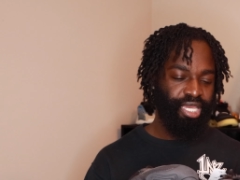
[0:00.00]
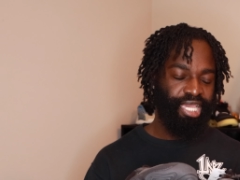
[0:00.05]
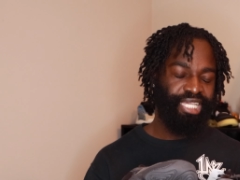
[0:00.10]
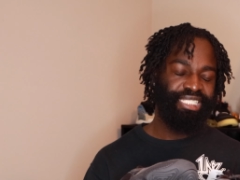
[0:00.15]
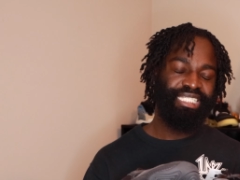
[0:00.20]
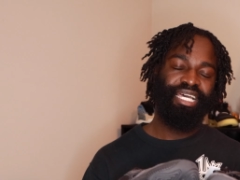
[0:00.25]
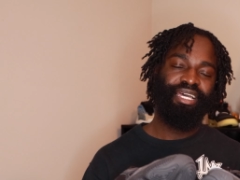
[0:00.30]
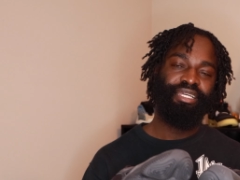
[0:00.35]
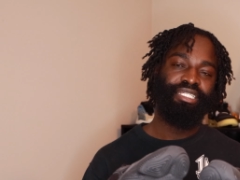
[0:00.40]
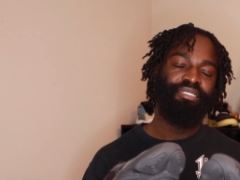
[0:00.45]

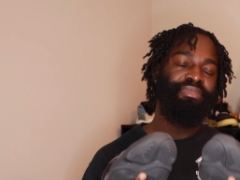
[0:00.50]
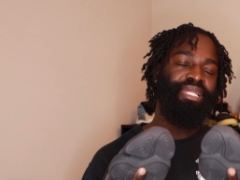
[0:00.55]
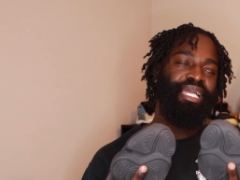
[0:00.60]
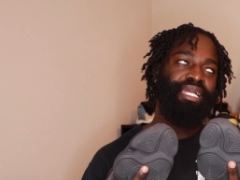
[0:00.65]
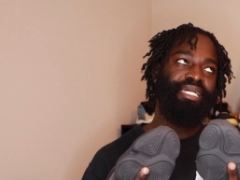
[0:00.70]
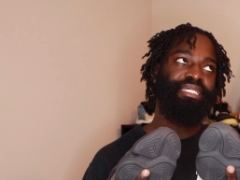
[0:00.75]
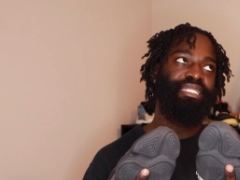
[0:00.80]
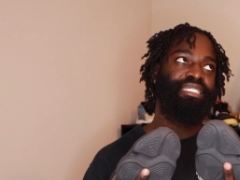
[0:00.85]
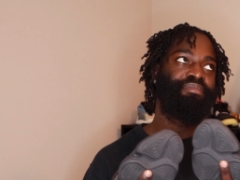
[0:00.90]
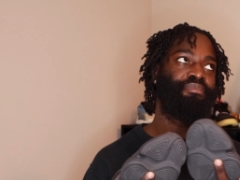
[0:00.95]
as I,
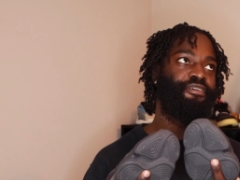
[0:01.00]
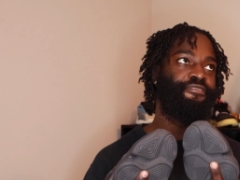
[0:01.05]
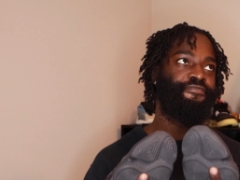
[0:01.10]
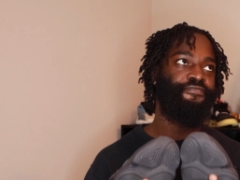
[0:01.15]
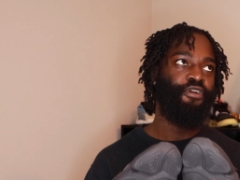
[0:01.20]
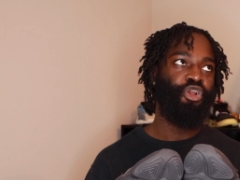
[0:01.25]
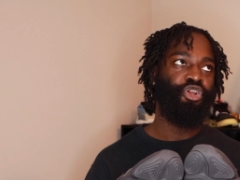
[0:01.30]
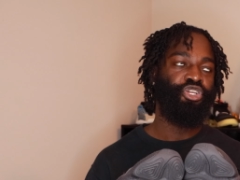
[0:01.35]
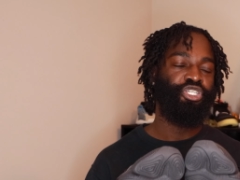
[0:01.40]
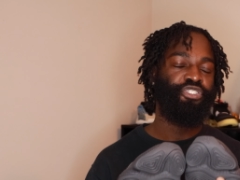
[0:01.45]
like I said, this is my
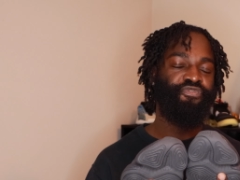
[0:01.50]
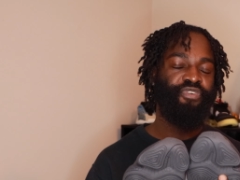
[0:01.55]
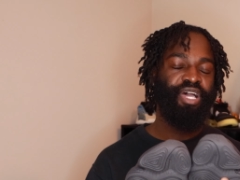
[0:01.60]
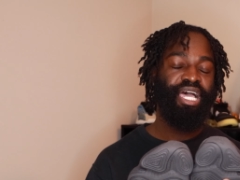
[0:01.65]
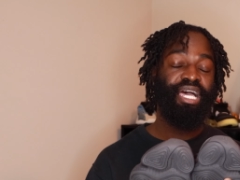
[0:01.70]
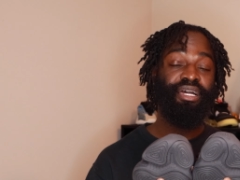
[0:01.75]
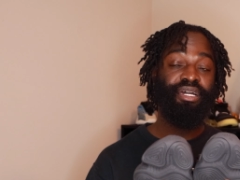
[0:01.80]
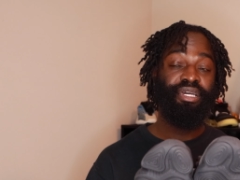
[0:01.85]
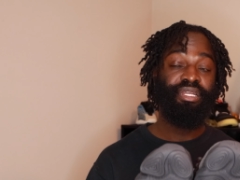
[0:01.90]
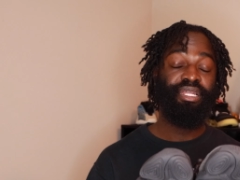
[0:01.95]
first
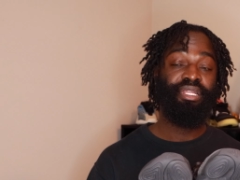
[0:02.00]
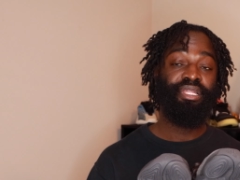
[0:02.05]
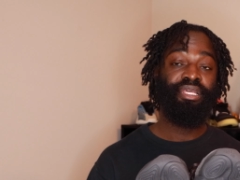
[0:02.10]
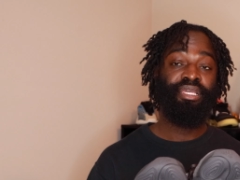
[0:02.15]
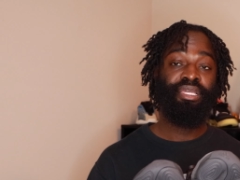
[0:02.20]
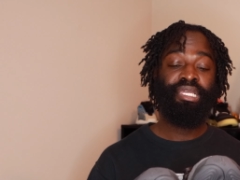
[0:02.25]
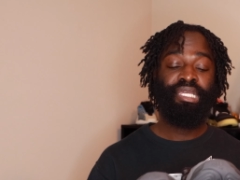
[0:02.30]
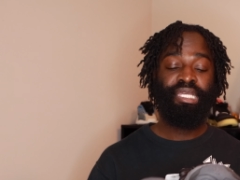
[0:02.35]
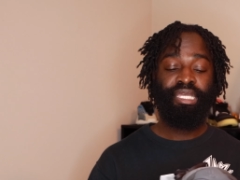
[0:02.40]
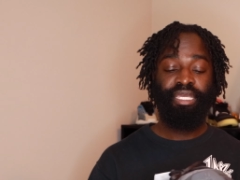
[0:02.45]
500,
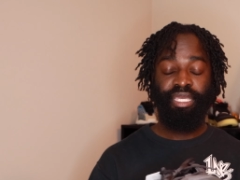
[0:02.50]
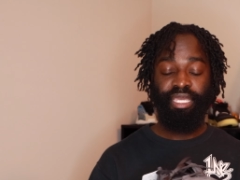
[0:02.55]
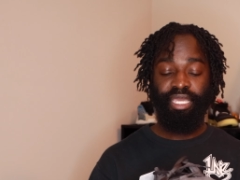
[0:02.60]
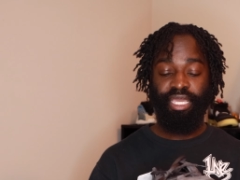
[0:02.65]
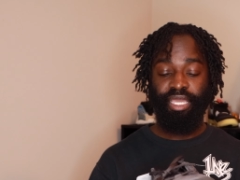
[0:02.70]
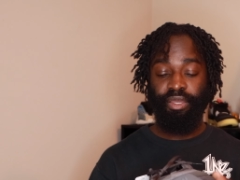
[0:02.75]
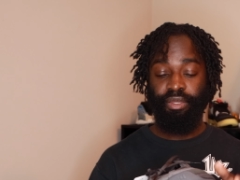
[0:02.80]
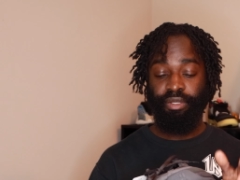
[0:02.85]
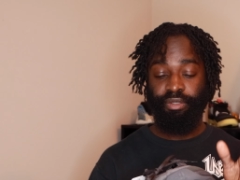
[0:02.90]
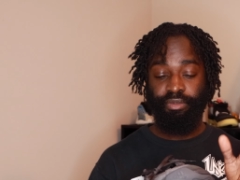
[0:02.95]

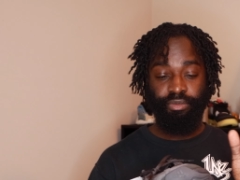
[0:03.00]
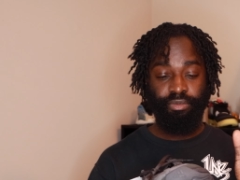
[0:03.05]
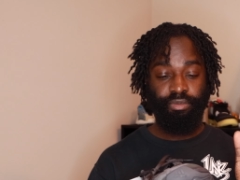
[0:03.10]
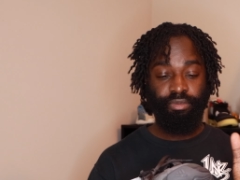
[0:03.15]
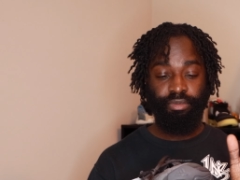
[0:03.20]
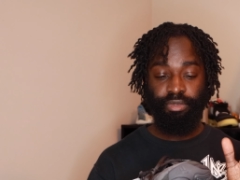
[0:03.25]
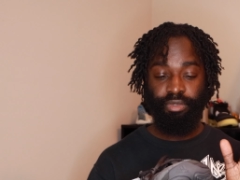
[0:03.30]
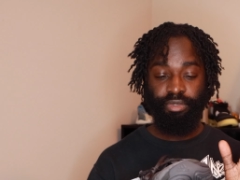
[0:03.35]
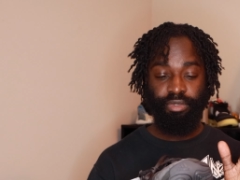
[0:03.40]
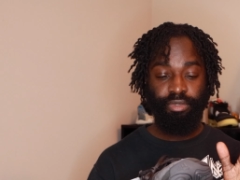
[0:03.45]
and
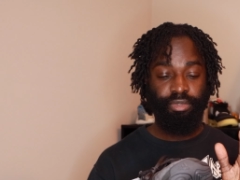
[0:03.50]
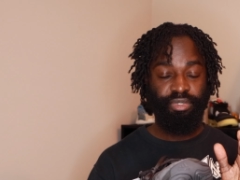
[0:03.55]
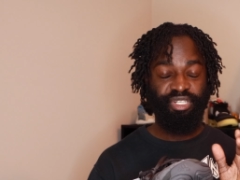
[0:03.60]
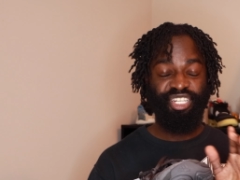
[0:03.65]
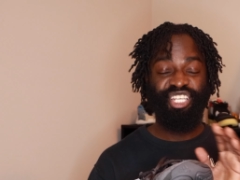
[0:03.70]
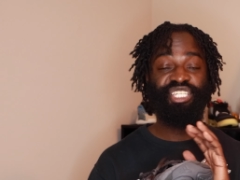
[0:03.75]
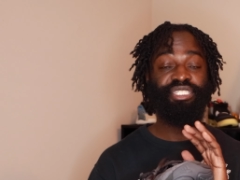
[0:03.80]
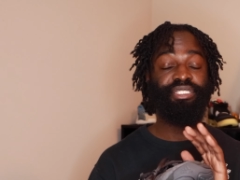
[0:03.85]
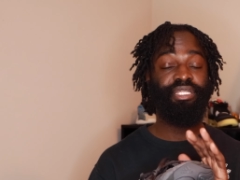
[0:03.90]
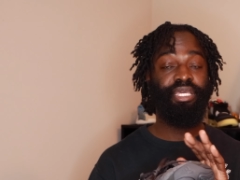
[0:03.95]

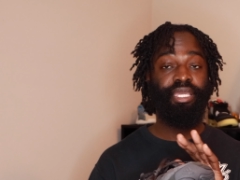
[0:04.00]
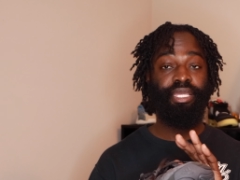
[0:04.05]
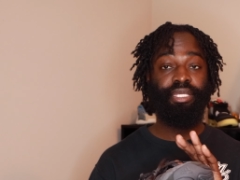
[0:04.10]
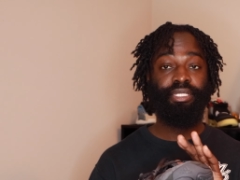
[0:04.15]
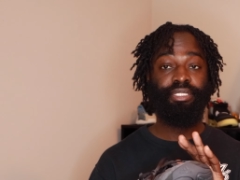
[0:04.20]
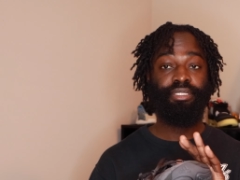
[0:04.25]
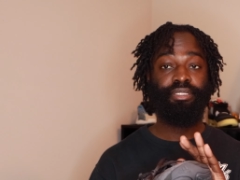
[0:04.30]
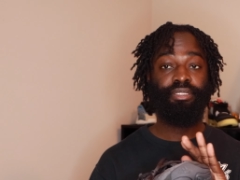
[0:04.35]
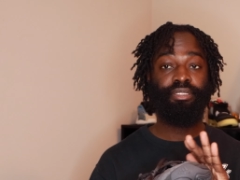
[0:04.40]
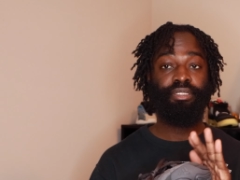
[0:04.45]
these
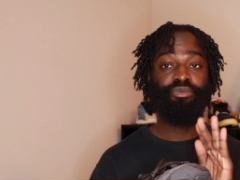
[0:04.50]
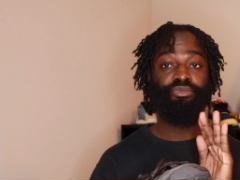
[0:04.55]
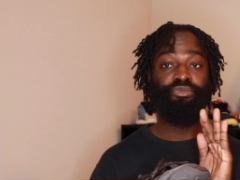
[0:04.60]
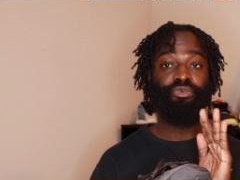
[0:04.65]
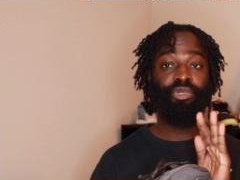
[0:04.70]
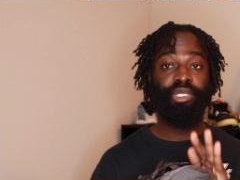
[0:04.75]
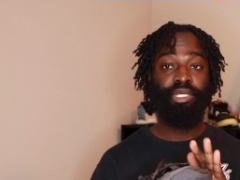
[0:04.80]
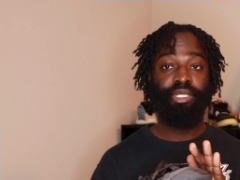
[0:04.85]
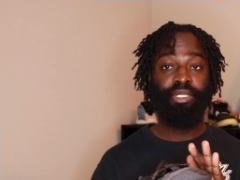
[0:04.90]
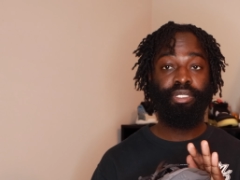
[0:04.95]
things
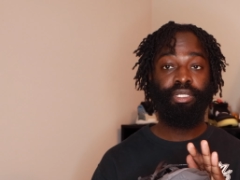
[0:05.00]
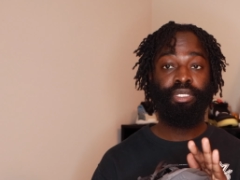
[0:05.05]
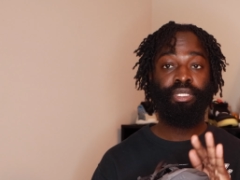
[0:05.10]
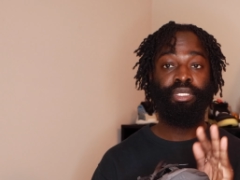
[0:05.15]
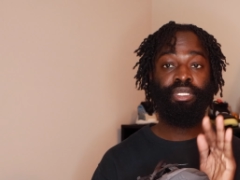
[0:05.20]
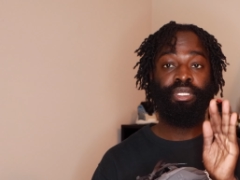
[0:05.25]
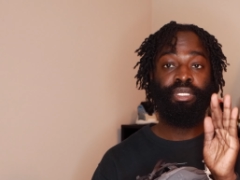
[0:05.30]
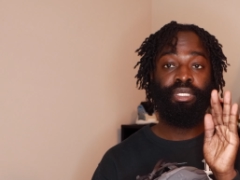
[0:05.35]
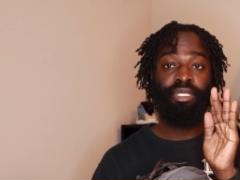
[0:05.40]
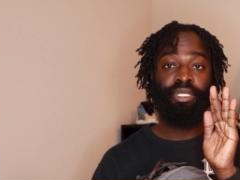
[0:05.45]
run
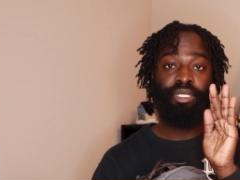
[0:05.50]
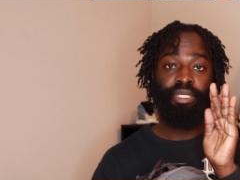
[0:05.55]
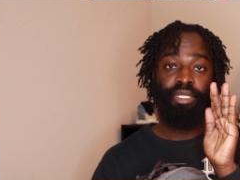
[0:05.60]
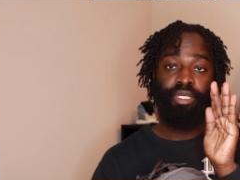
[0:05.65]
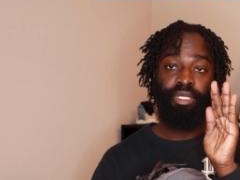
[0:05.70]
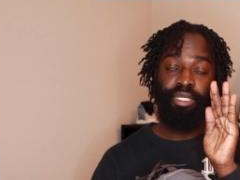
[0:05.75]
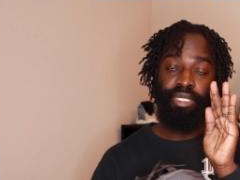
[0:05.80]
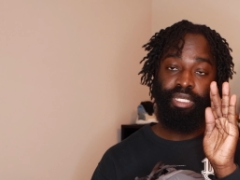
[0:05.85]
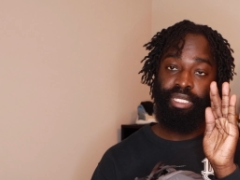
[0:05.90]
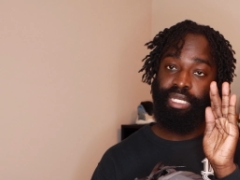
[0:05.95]

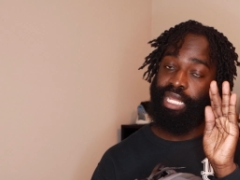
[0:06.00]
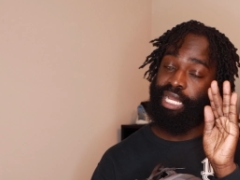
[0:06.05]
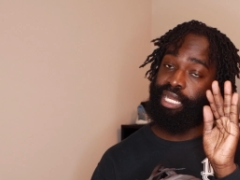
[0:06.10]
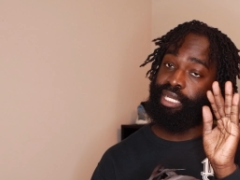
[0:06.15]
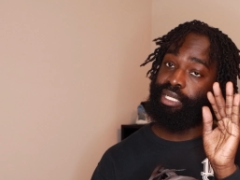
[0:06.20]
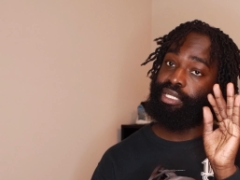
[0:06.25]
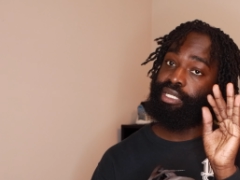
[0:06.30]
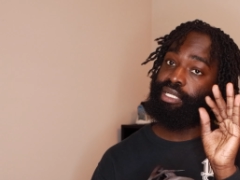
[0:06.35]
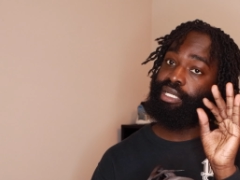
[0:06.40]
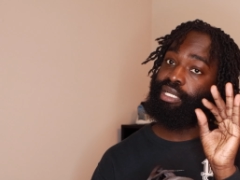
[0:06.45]

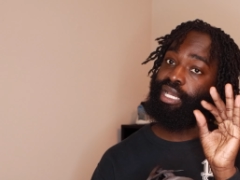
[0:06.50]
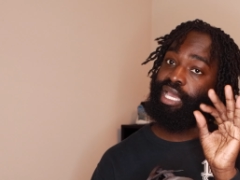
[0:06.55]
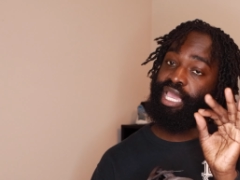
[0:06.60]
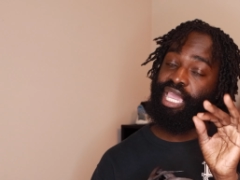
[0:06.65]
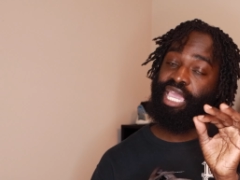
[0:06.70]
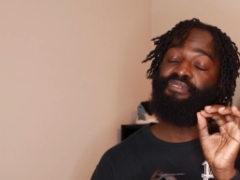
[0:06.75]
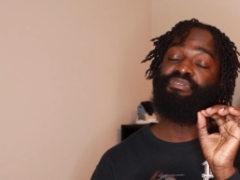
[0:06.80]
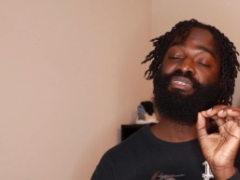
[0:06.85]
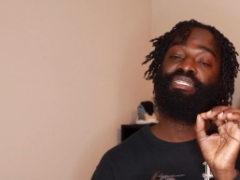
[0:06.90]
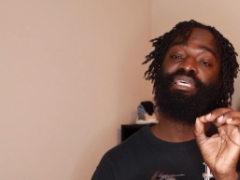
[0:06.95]
like a
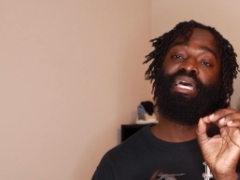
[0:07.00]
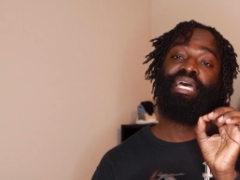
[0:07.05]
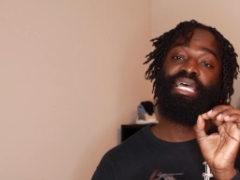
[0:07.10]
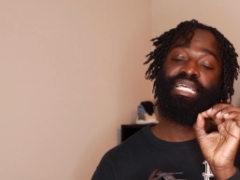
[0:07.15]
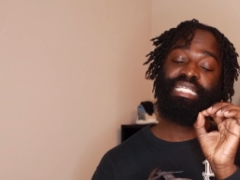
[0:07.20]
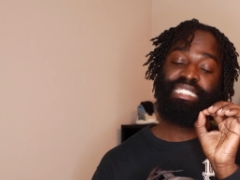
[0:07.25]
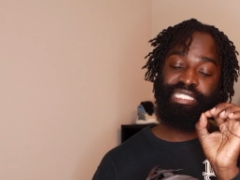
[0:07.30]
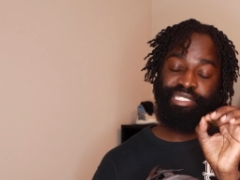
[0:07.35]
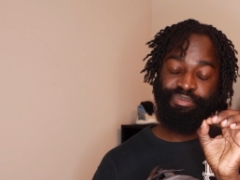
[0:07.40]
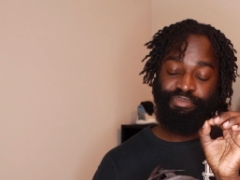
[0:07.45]
half
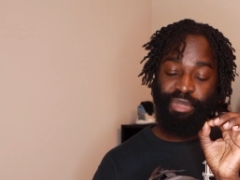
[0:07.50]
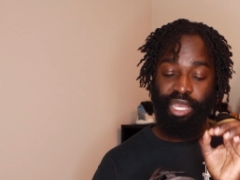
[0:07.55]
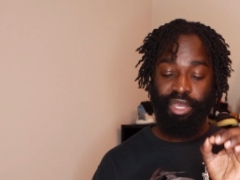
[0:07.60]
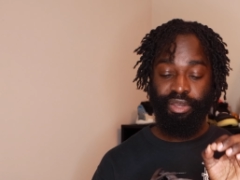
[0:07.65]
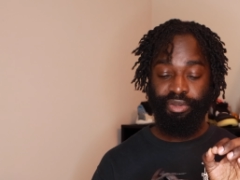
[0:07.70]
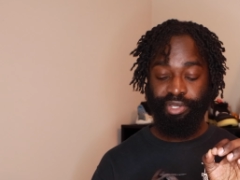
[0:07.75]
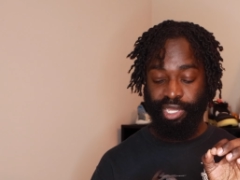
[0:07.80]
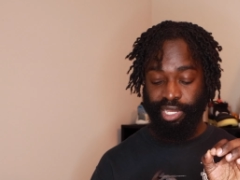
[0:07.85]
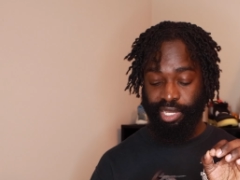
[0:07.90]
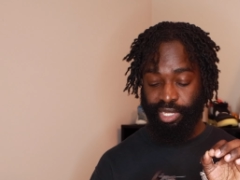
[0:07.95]
size
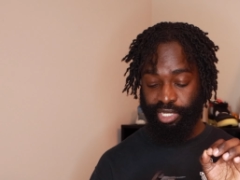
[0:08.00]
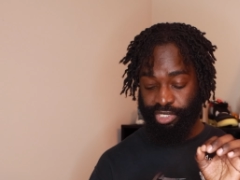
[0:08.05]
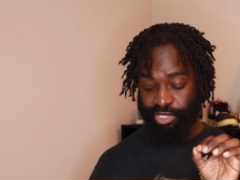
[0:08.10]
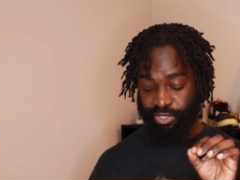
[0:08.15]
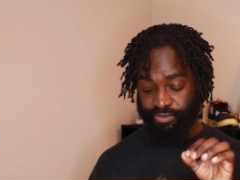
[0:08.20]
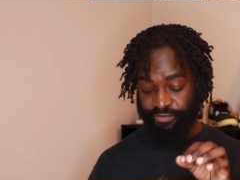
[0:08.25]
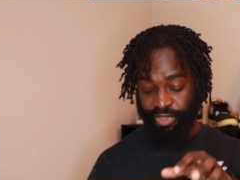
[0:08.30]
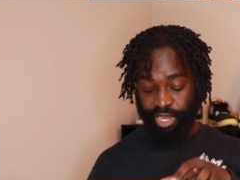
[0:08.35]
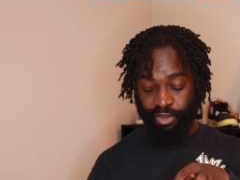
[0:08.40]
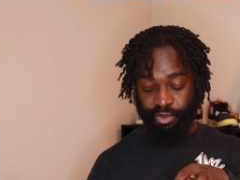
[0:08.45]
small, y'all. It's
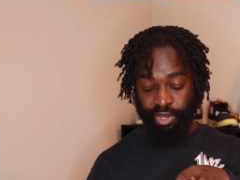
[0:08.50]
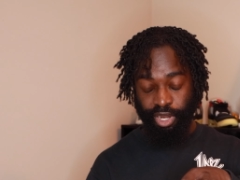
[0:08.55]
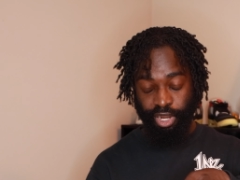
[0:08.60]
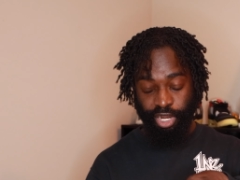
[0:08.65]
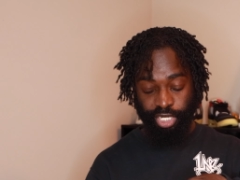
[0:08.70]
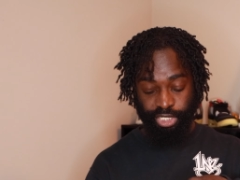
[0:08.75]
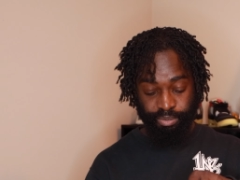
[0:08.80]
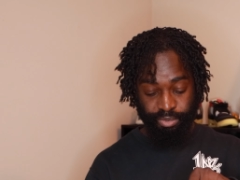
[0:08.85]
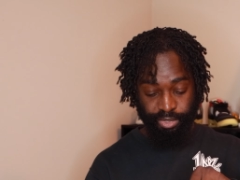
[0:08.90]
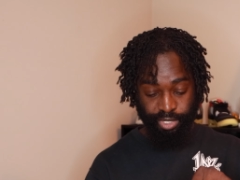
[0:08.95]
very
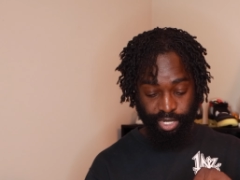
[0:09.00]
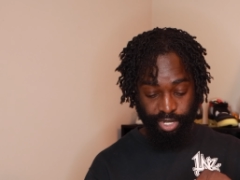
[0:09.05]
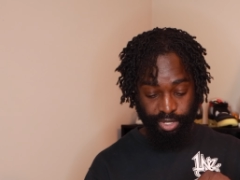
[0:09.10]
hard to put